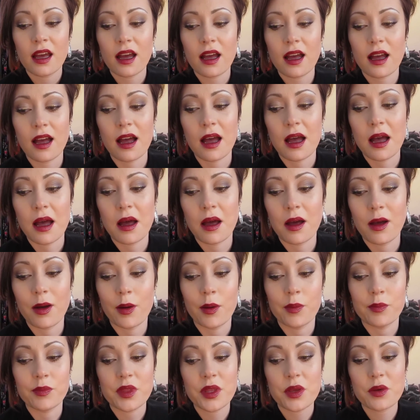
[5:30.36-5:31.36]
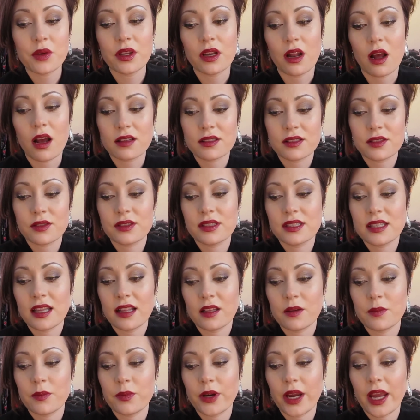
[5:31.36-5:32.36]
You can also
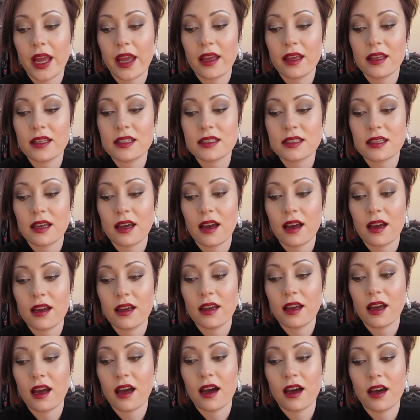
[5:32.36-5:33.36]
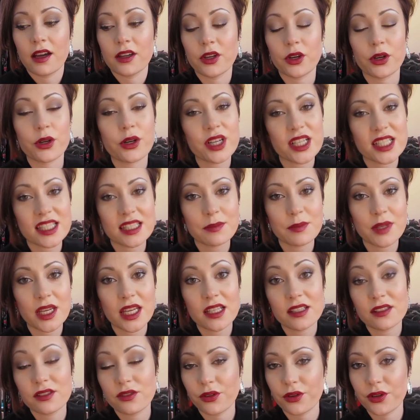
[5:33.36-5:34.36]
celebrate your
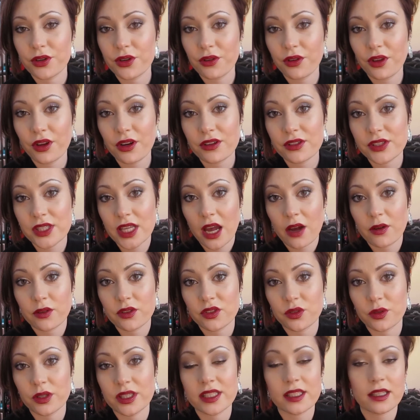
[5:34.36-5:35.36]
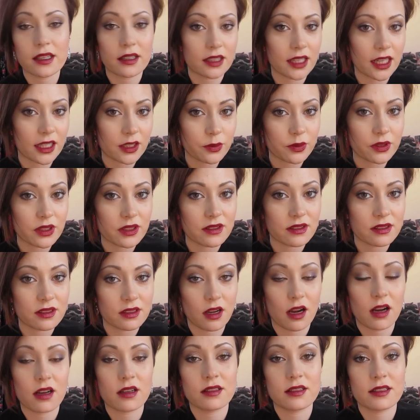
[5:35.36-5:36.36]
Christmas, your New Year's outdoors, connect with the
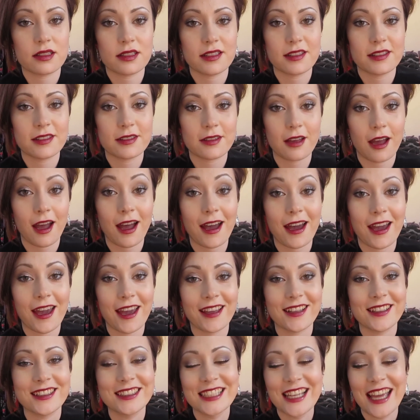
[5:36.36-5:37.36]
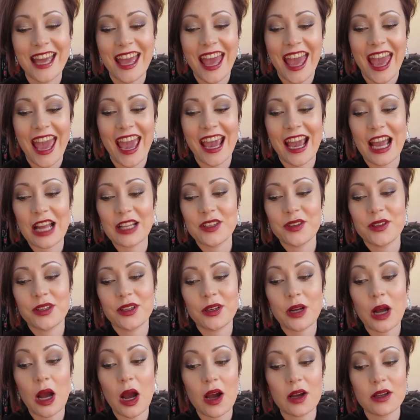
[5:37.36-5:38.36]
stars in the sky, and you
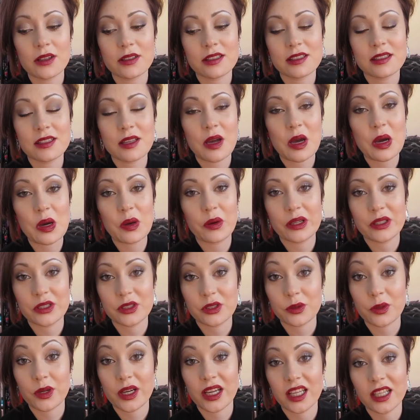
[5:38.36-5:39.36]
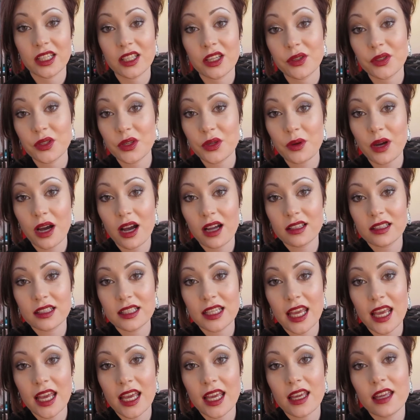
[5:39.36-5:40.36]
can also enjoy new
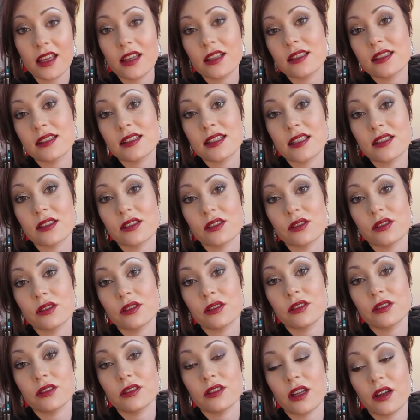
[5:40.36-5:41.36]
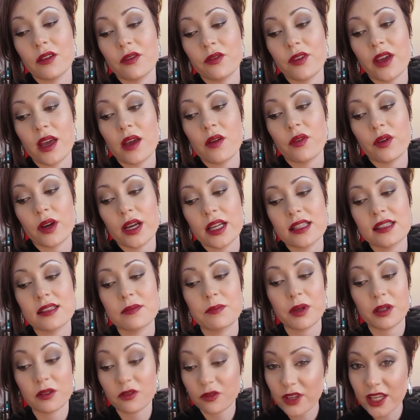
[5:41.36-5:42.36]
holiday seasonal favorites
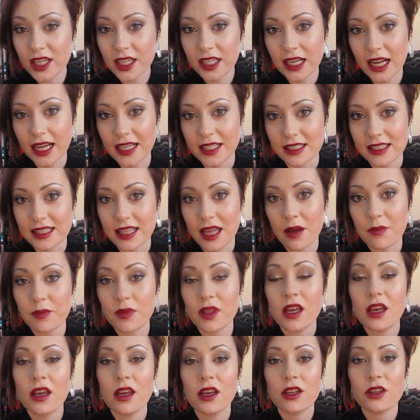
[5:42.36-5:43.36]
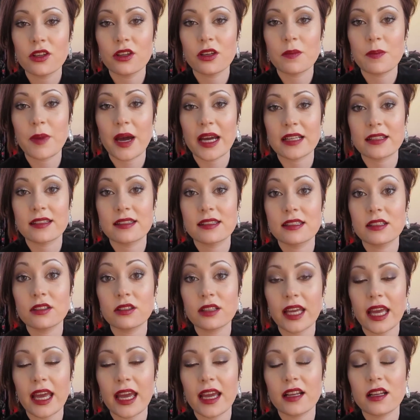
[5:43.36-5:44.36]
but veganize them. You could buy
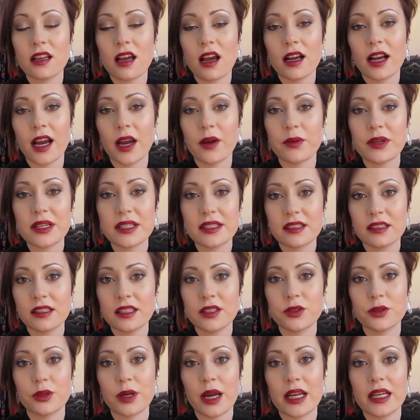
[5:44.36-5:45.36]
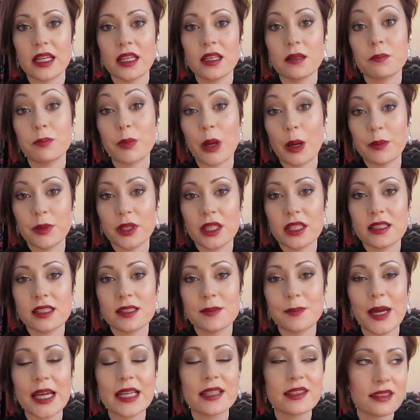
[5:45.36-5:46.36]
silk eggnog. I recently tried it in pumpkin
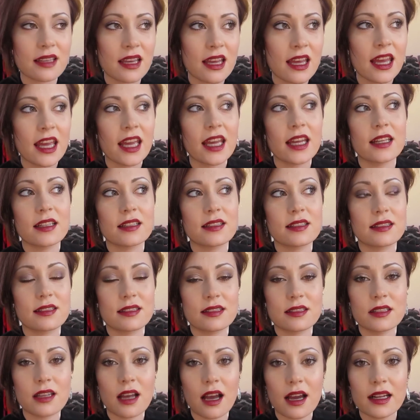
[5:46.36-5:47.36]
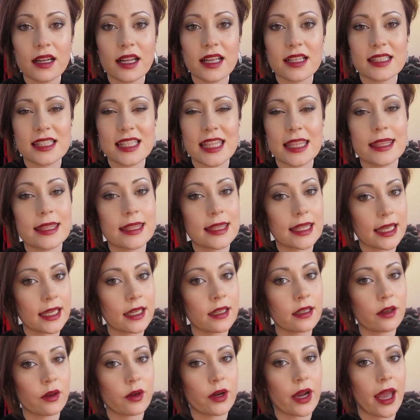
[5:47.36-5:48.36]
spice. It's not as
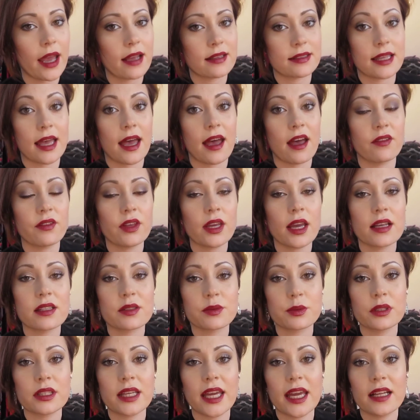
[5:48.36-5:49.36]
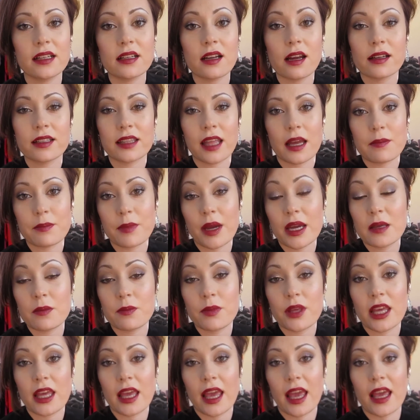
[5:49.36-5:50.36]
thick or as heavy as real eggnog. That might
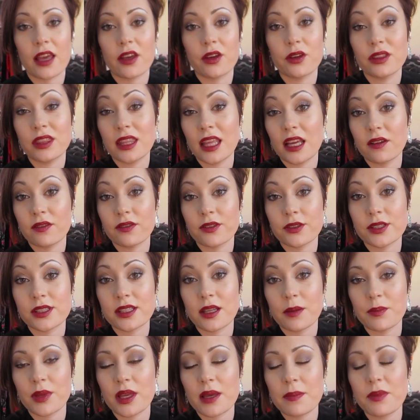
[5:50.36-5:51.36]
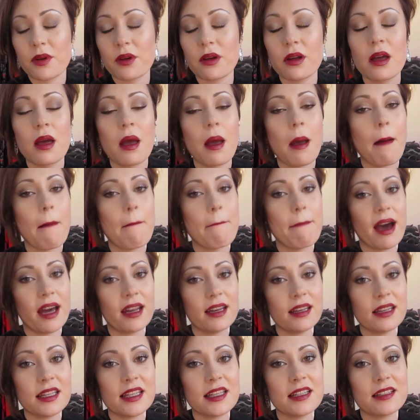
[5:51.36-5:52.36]
be a good thing for some people,
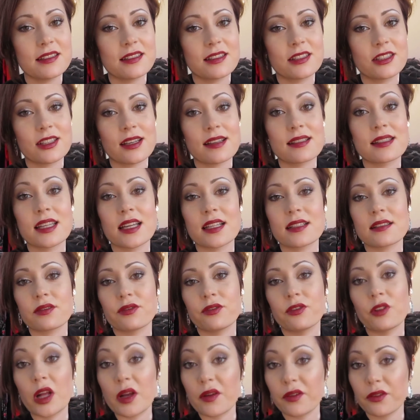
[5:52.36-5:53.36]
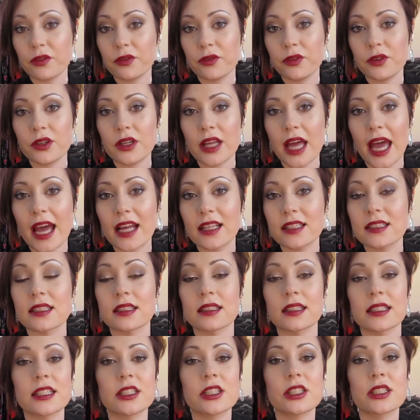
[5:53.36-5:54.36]
but it is just as flavorful and
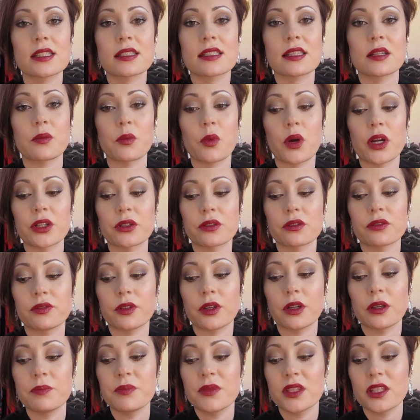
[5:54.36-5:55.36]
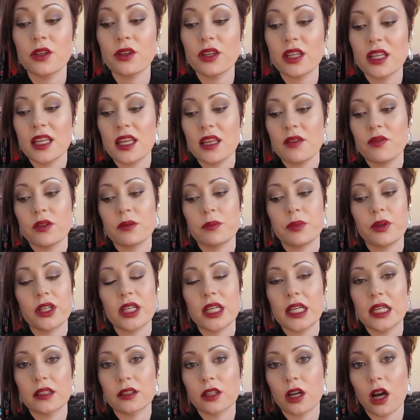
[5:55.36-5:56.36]
delicious and wonderful. You can even put
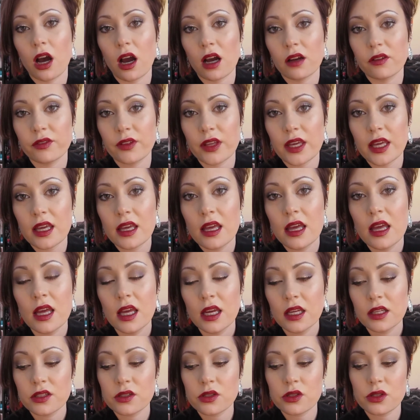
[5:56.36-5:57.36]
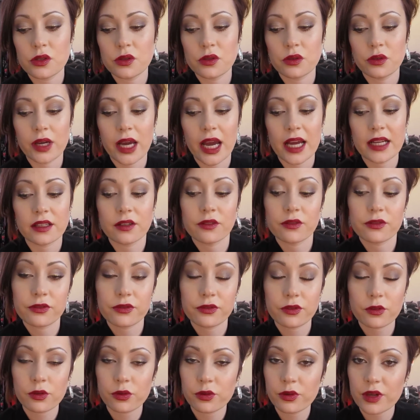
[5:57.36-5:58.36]
it in coffee to kind
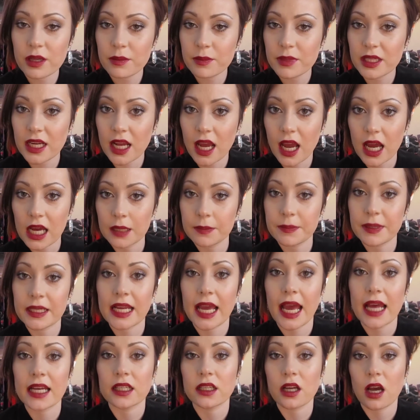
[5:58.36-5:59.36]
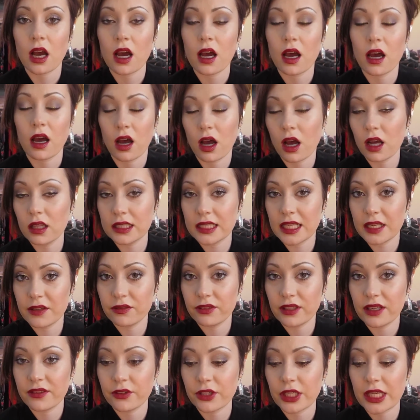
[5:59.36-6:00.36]
of cream it up and add a holiday
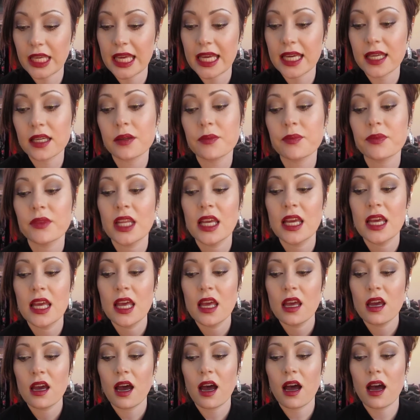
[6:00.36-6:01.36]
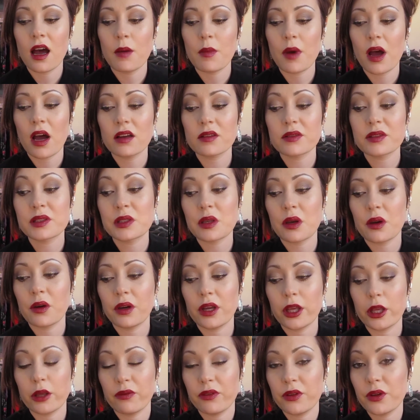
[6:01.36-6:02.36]
flavor kick.
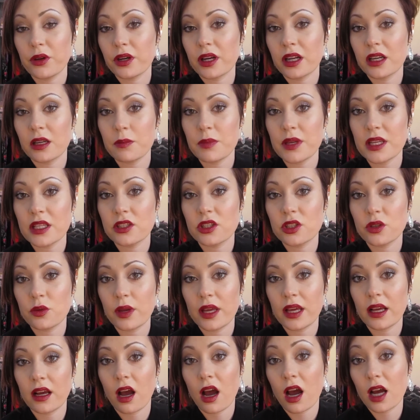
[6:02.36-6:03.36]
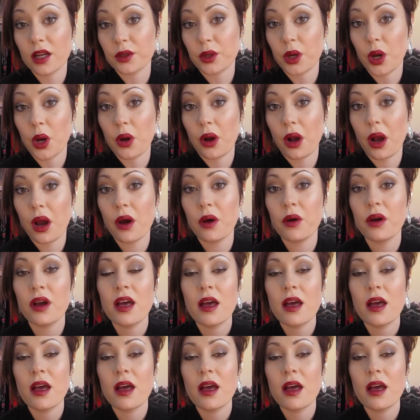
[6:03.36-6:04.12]
Also, if you're going to be doing hot cocoa,